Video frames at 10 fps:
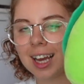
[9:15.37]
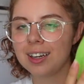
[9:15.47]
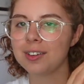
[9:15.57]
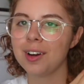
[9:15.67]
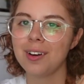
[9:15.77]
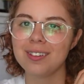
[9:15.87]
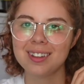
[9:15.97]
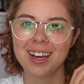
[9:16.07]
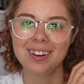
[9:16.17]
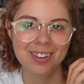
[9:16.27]
I don't know,
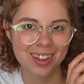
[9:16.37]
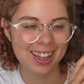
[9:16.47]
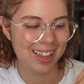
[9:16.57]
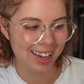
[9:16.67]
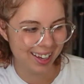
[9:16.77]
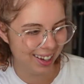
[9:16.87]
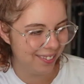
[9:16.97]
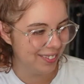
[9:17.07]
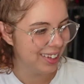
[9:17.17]
I really like him.